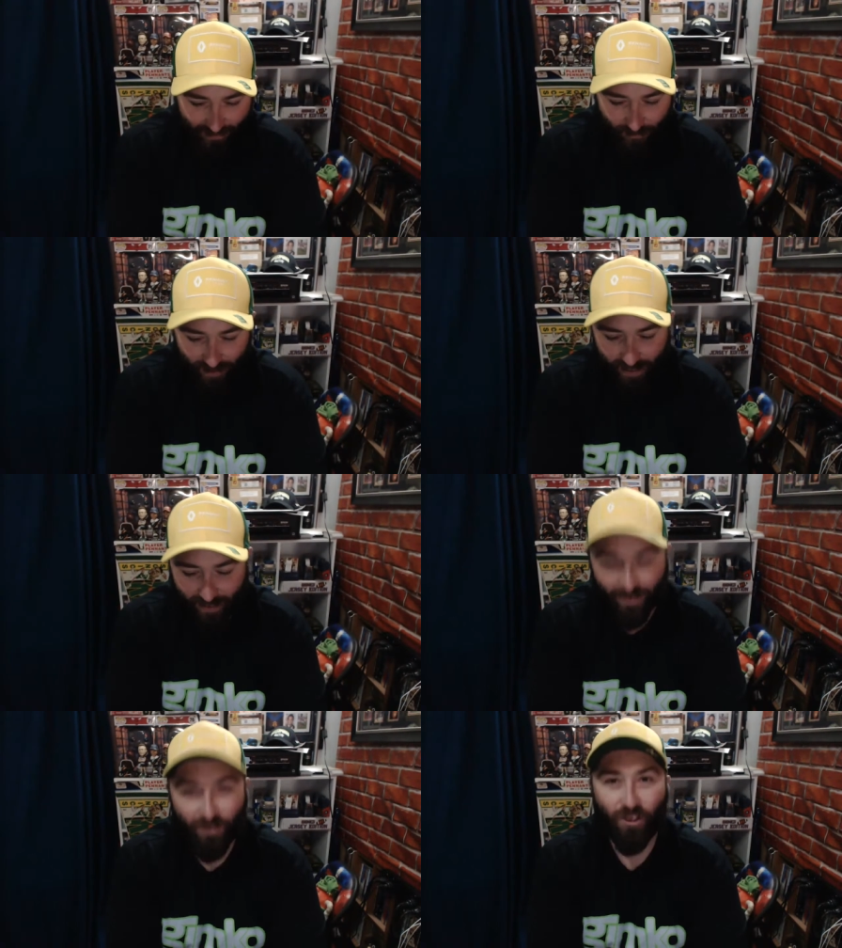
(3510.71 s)
We
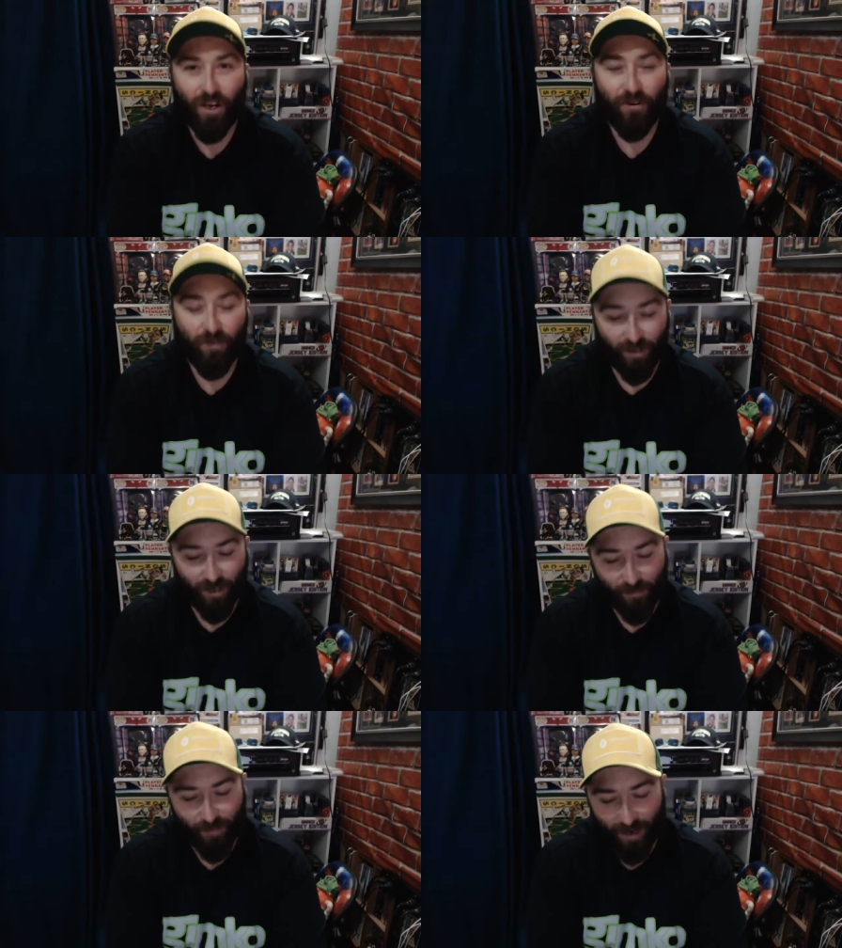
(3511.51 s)
hit a
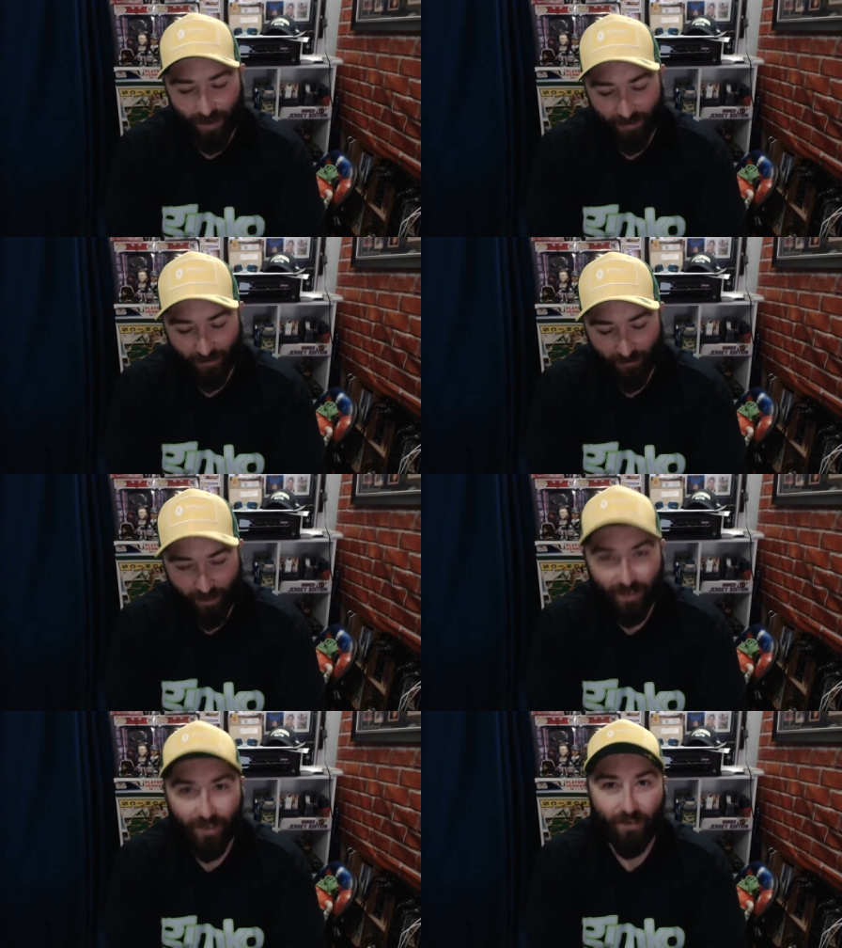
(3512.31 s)
showstopper. We
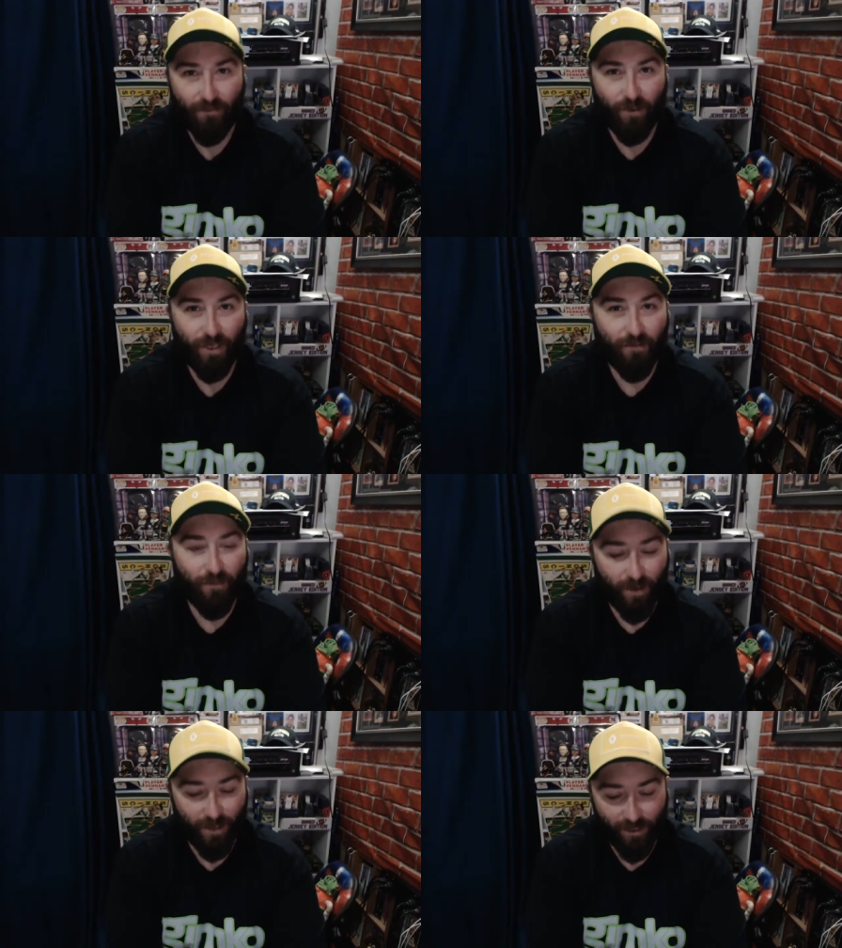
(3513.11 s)
hit a footy
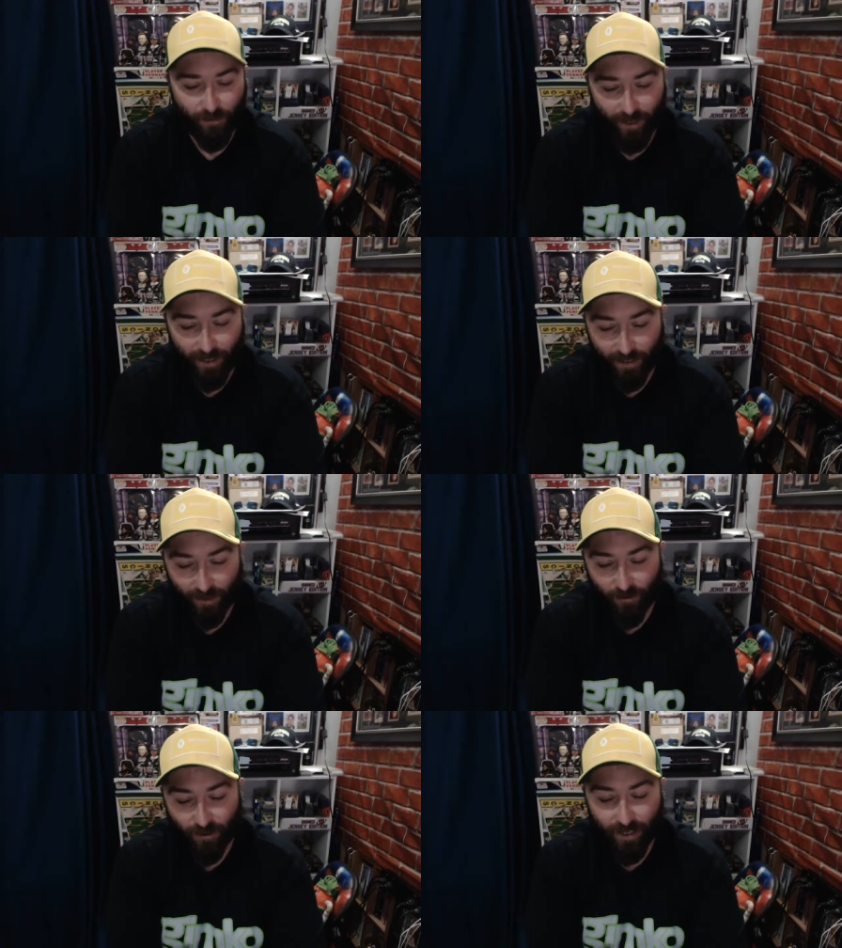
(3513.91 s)
finest. We hit a
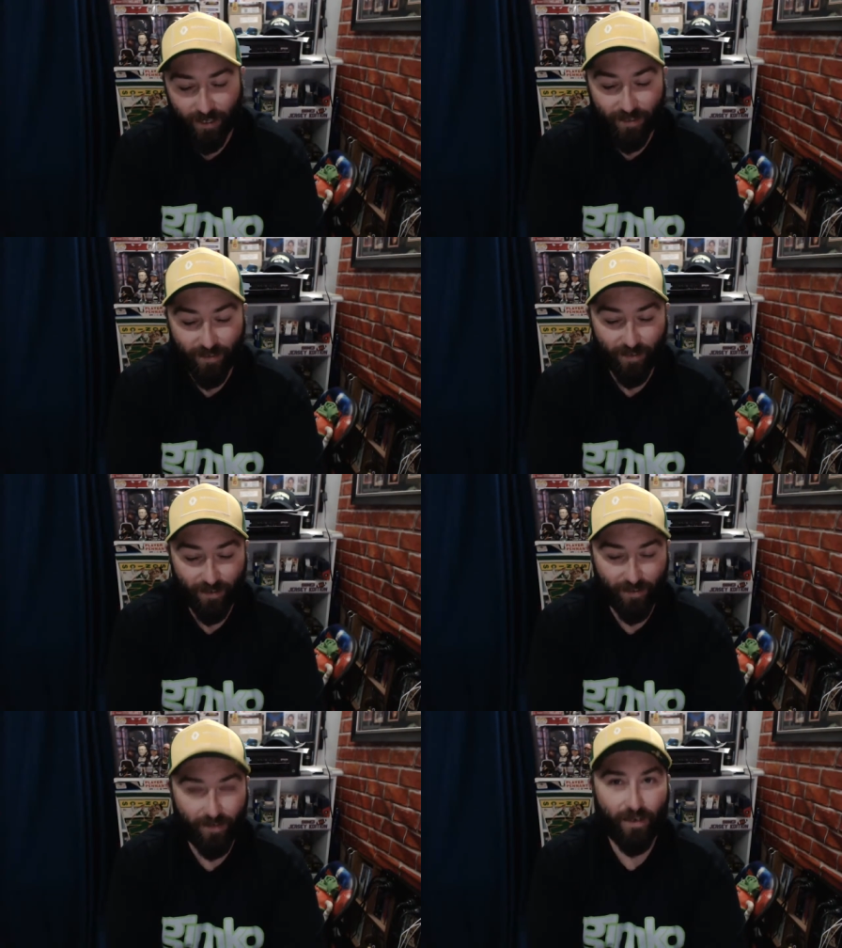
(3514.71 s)
green
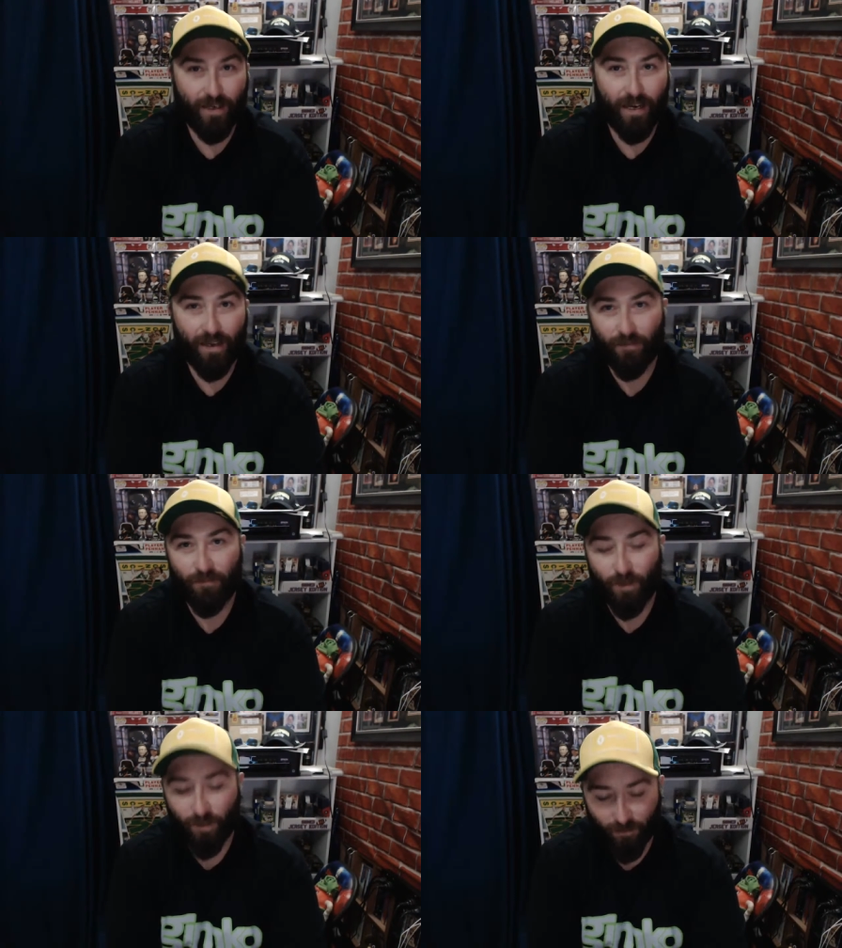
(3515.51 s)
sig out of the
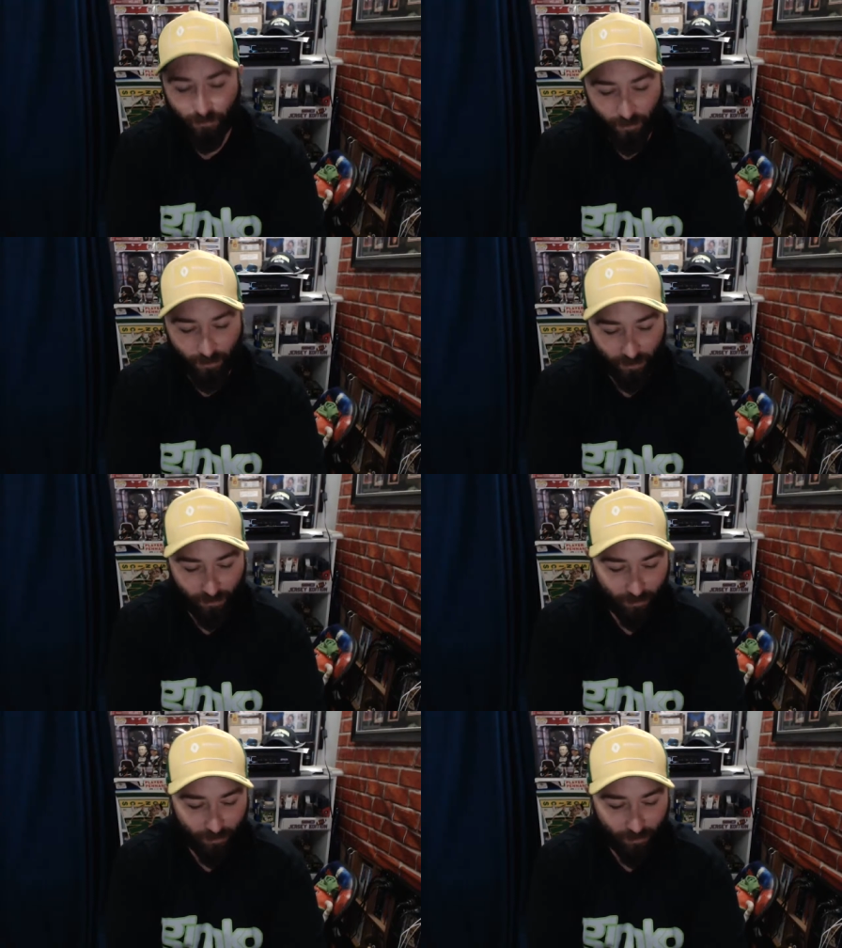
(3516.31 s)
future force.